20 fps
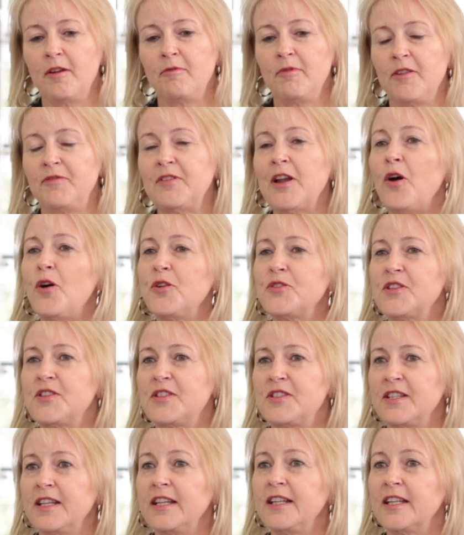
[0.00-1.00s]
we've now also
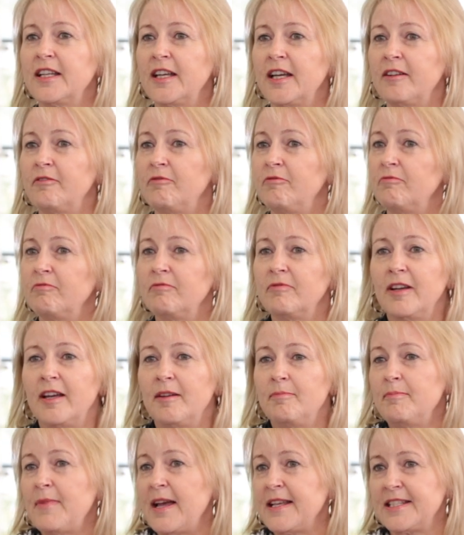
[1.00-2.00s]
seen
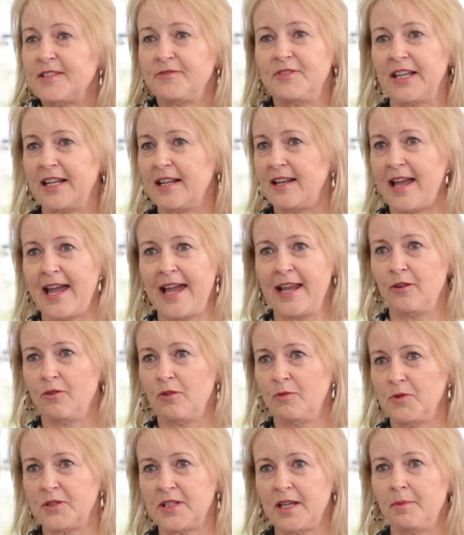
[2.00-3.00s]
a massive decline,
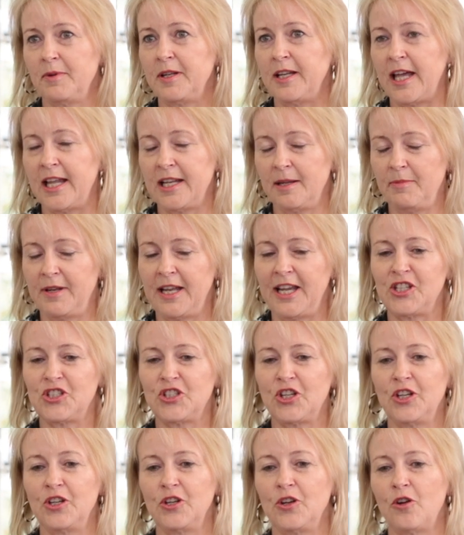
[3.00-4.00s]
almost
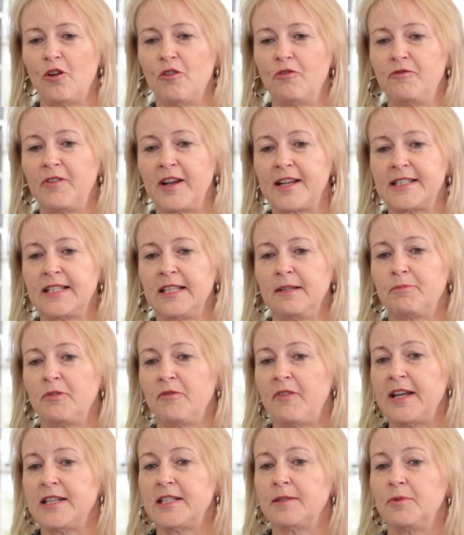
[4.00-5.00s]
elimination of vaccine
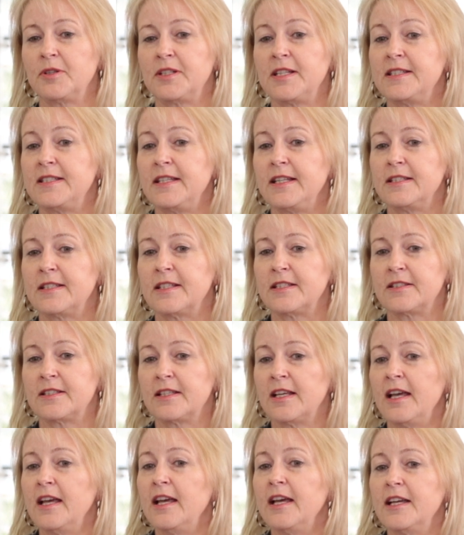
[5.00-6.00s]
preventable diseases,
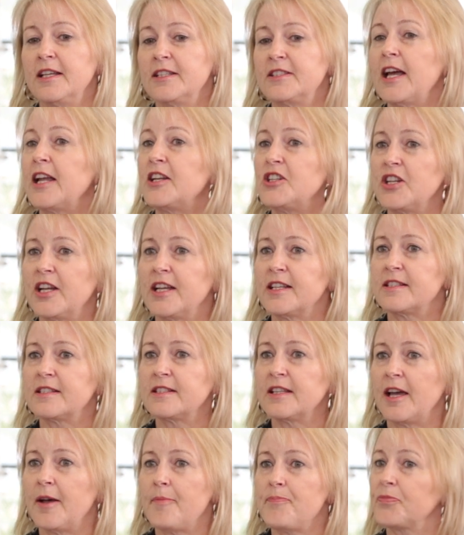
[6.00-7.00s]
such as
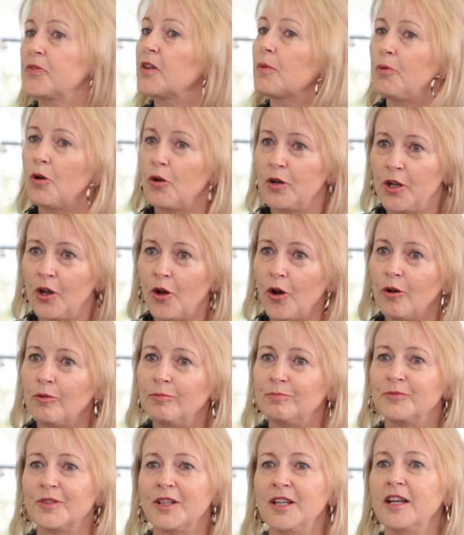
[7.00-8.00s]

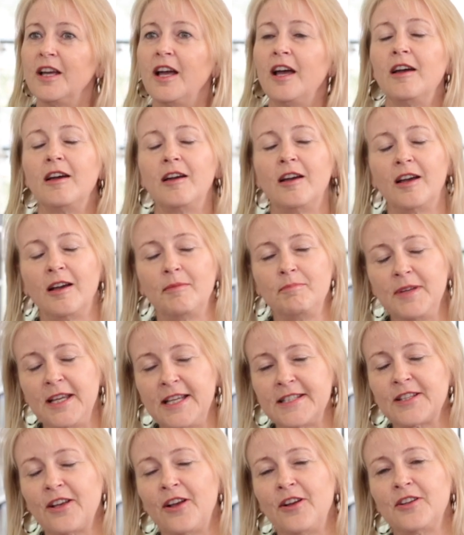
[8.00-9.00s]
polio,
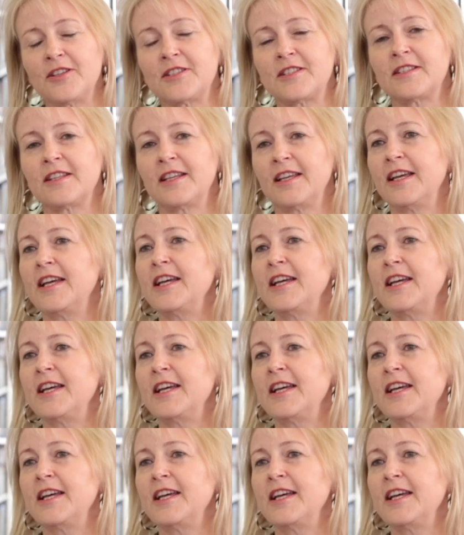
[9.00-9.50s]
measles,